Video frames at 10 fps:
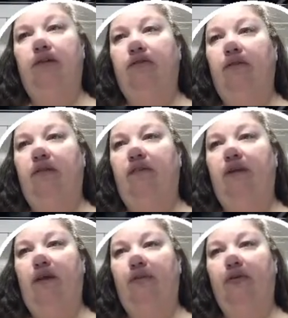is
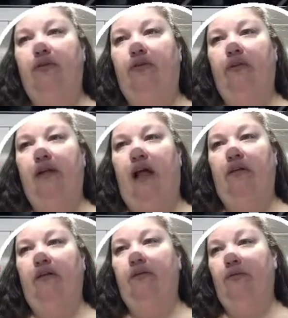receiving almost
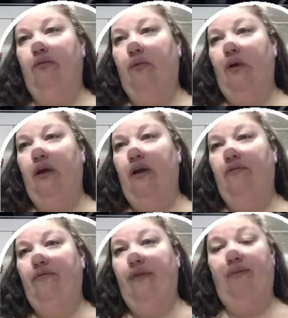$30 or more
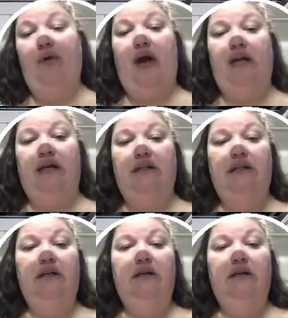in free product